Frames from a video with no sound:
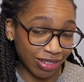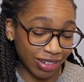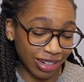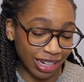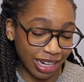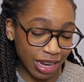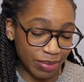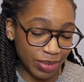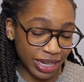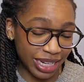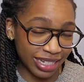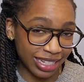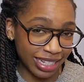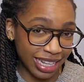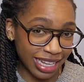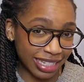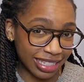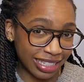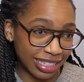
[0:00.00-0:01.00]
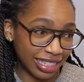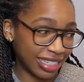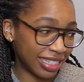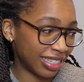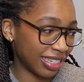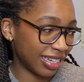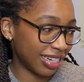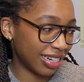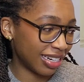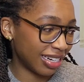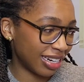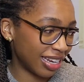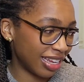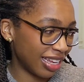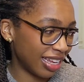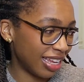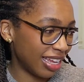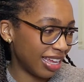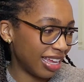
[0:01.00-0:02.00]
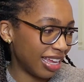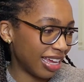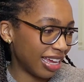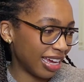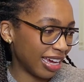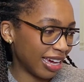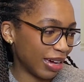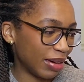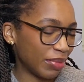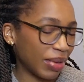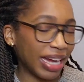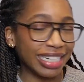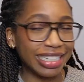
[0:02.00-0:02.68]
coming into that season. I